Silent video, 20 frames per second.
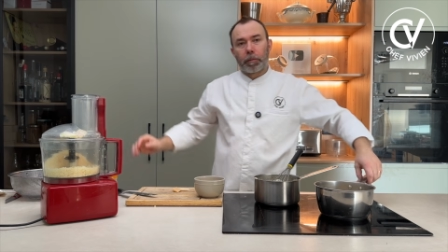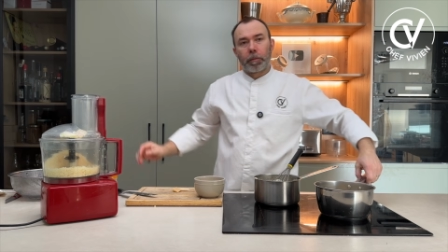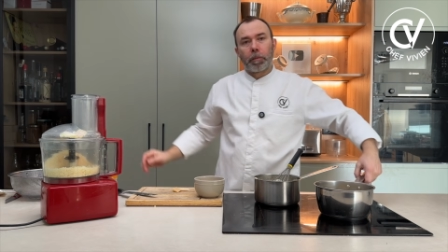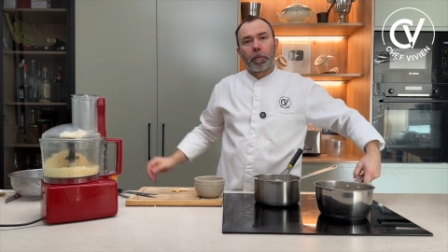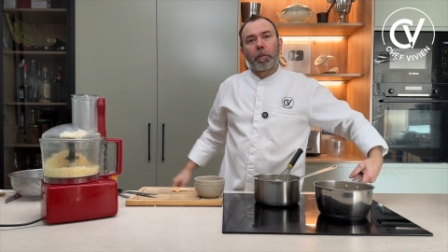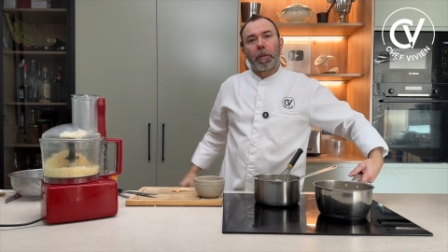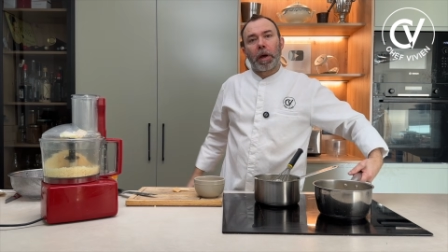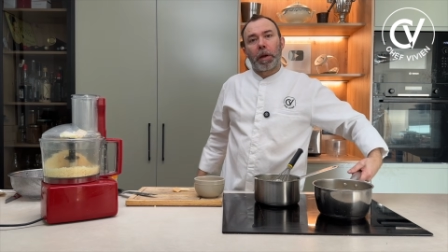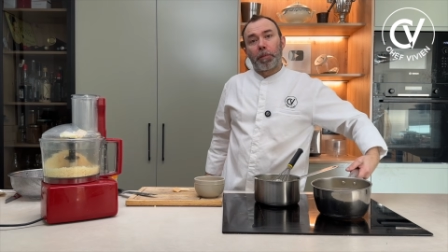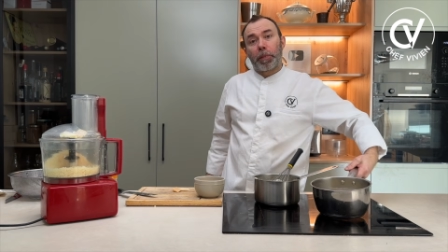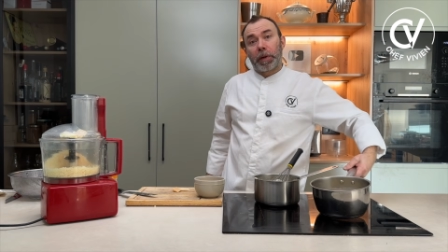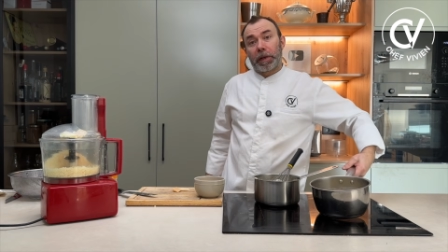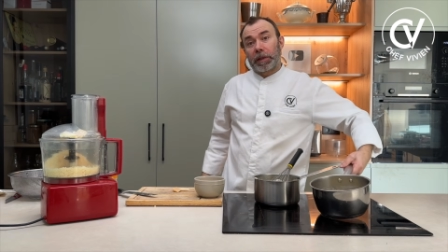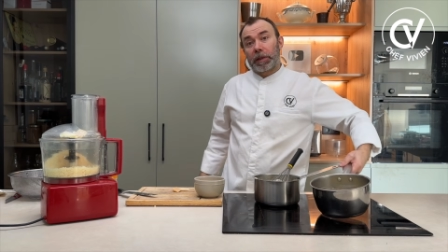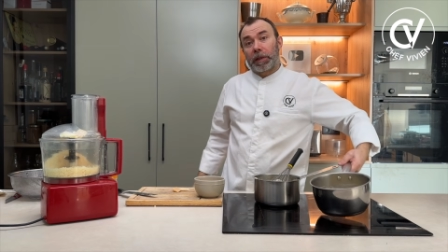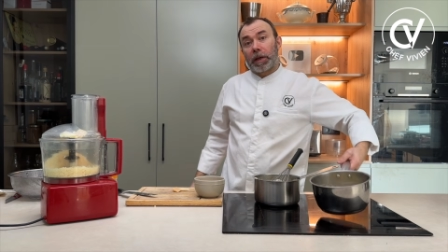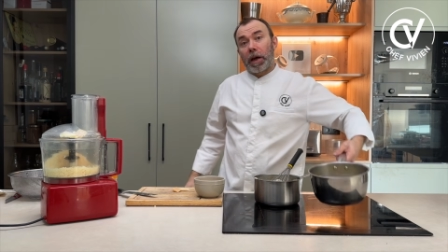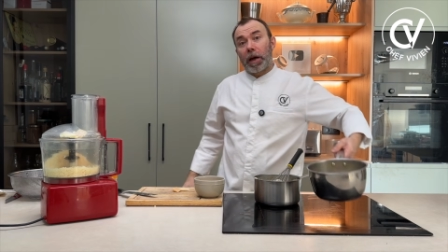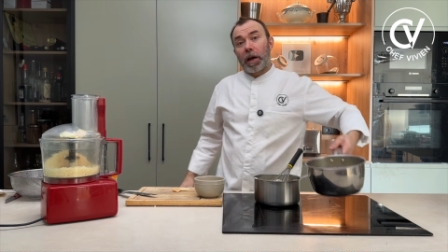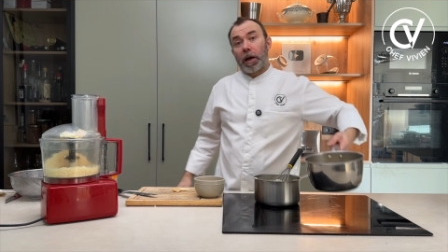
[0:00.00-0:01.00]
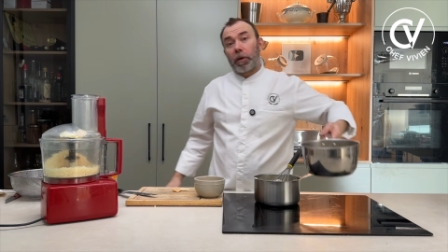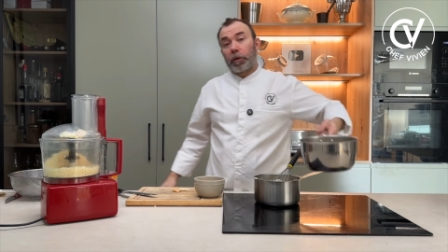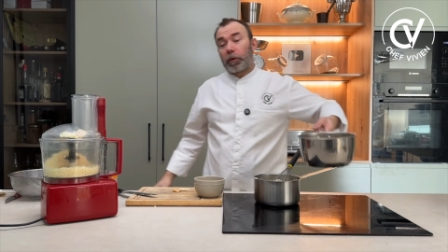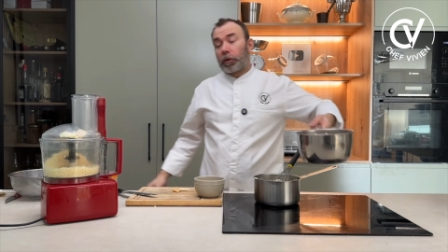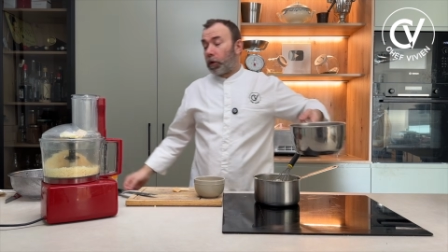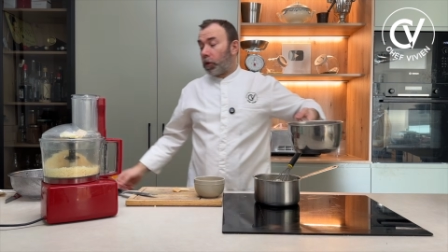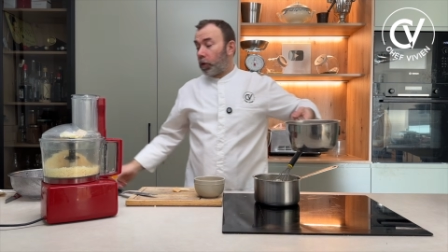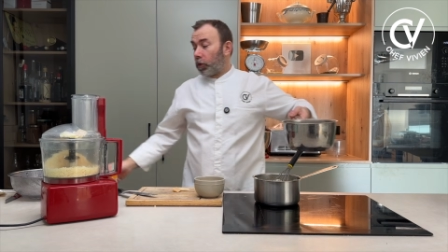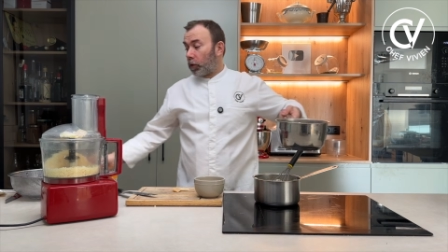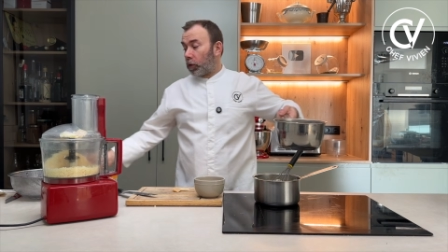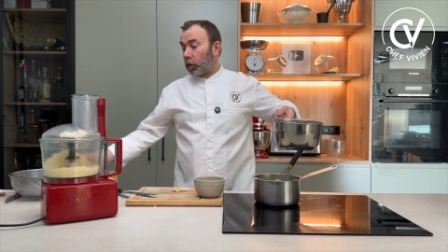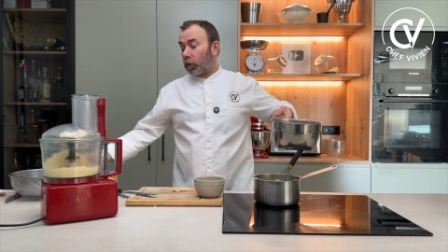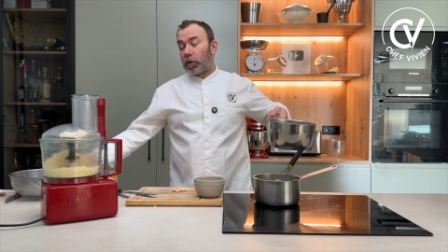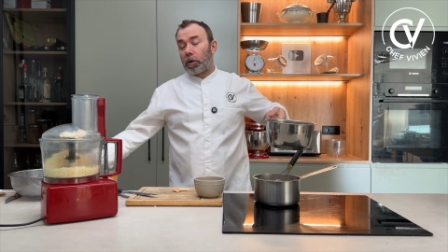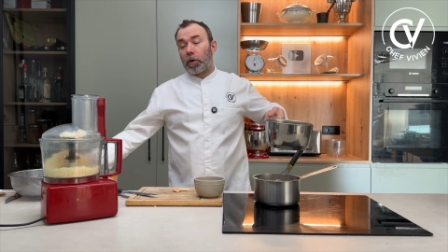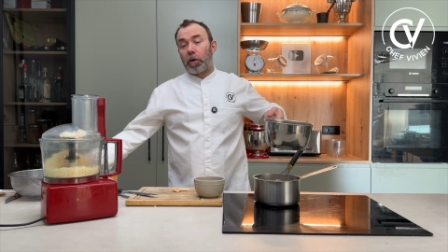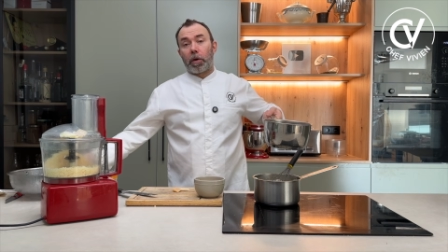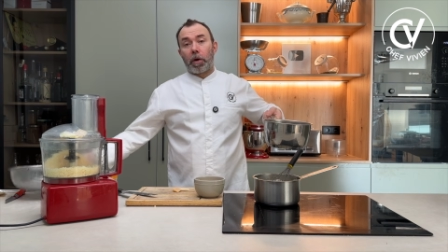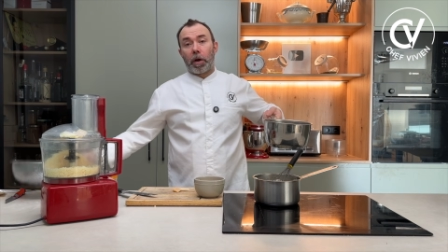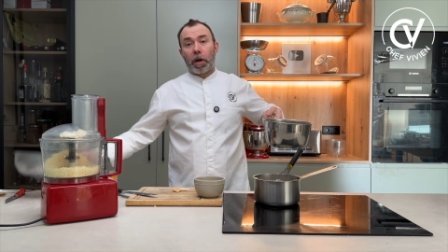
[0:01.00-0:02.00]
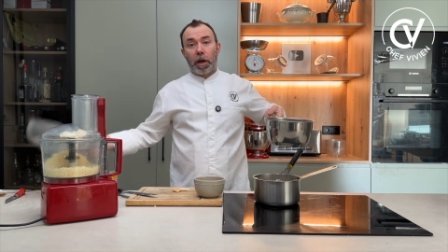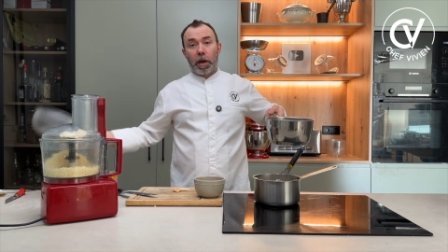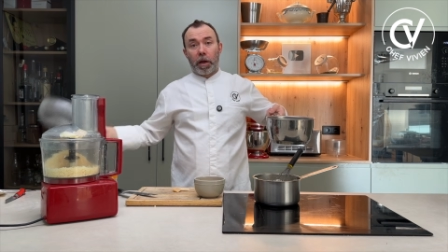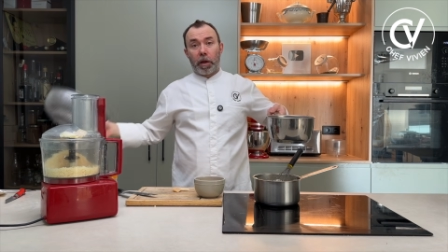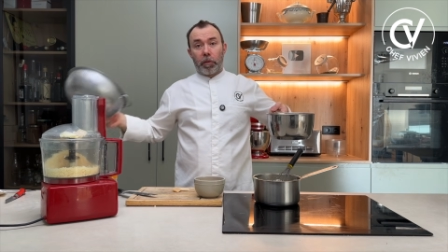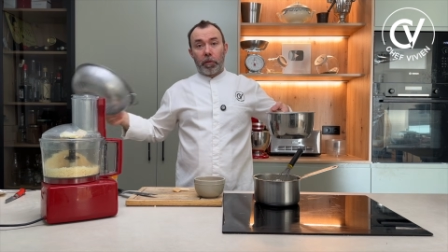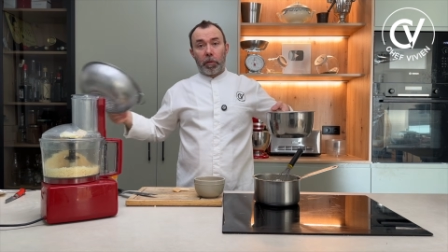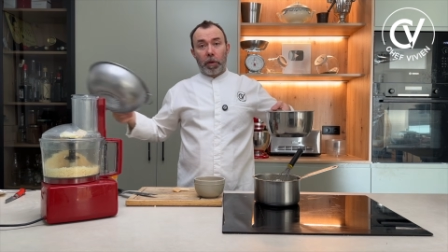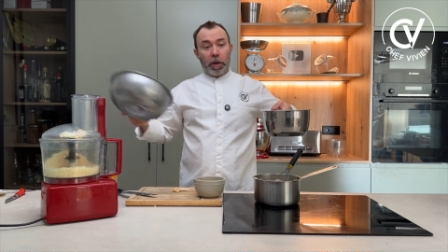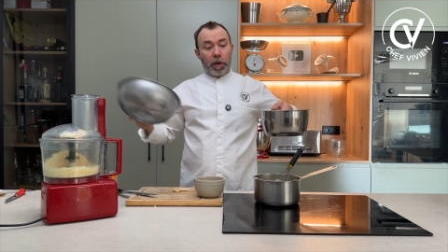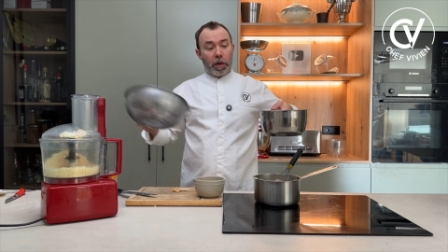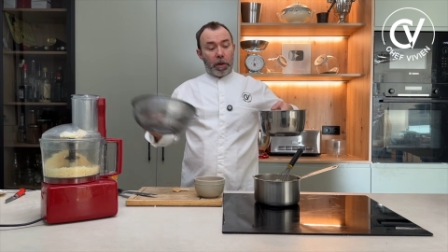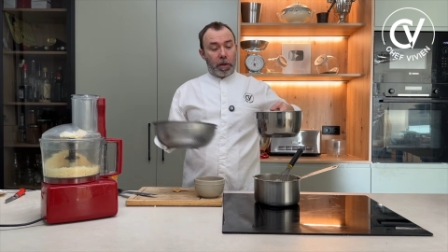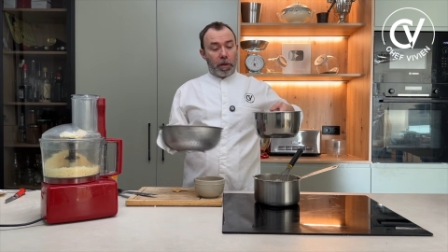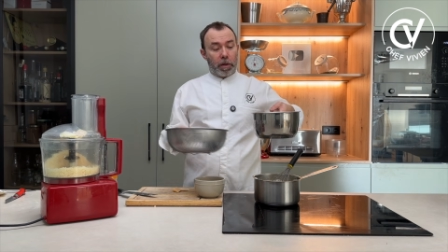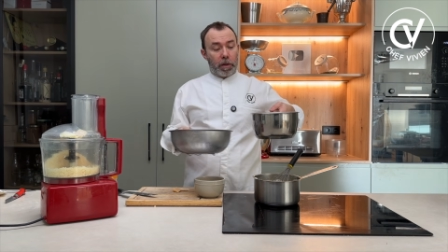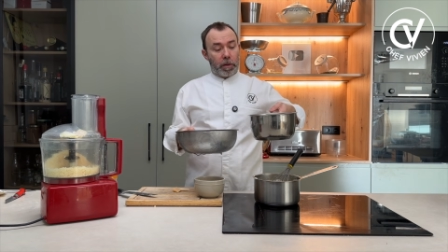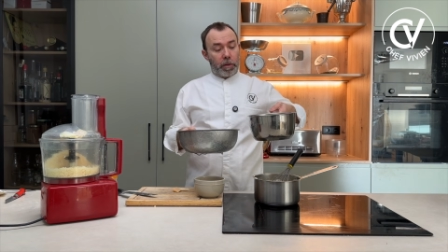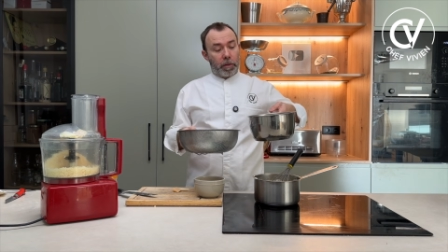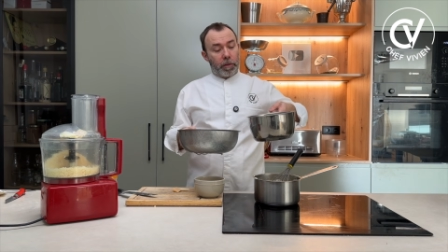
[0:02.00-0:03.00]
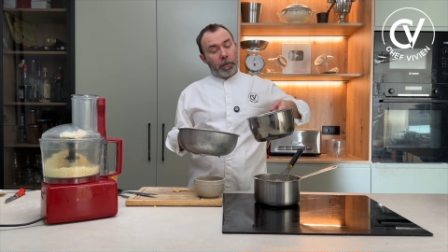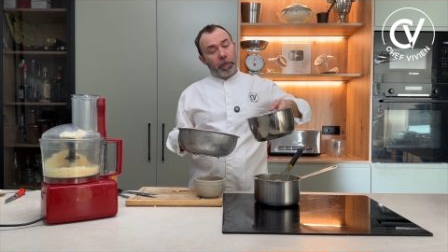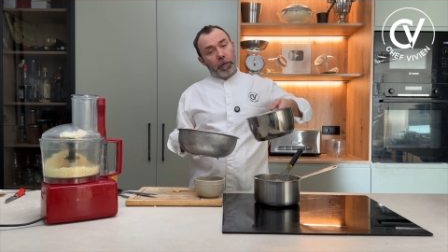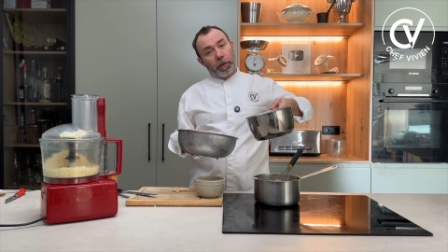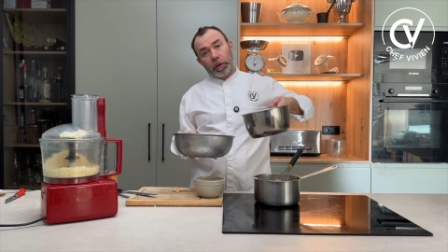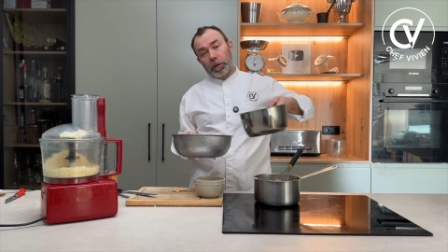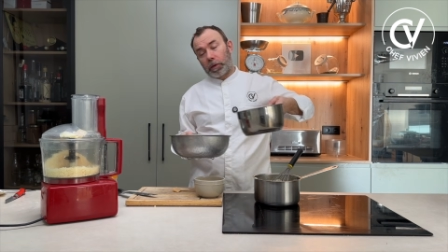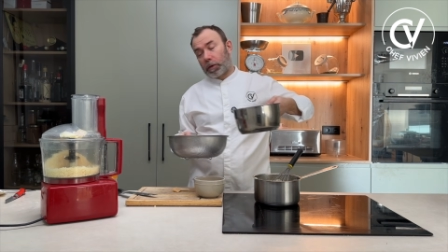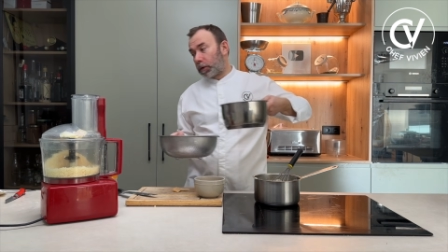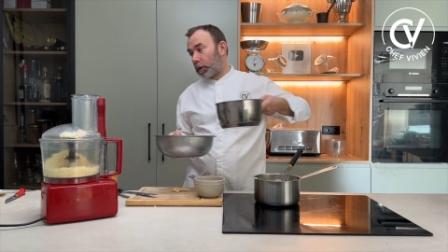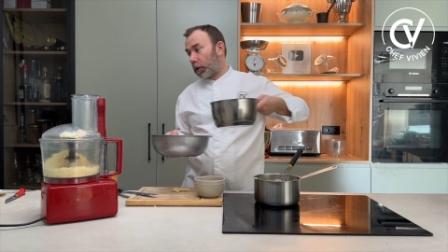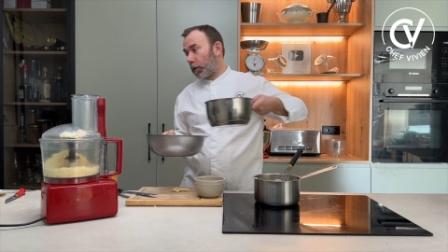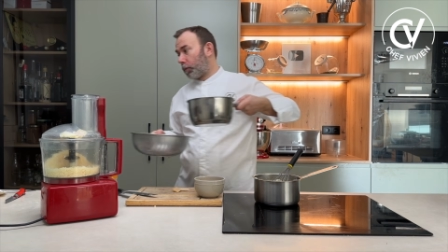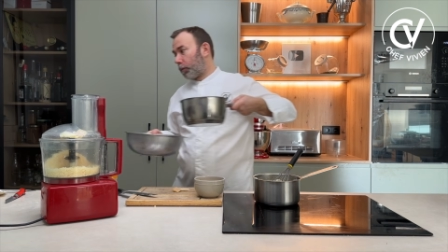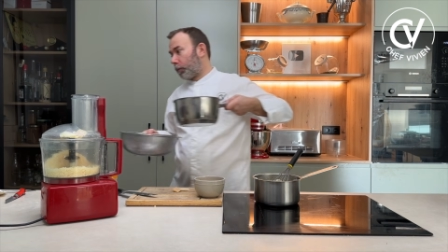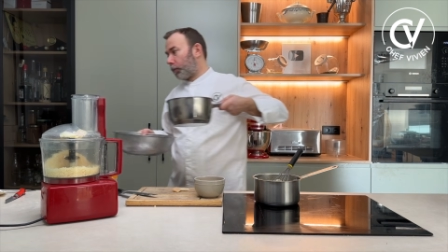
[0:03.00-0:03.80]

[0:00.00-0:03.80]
My pasta are done, so I will filter them.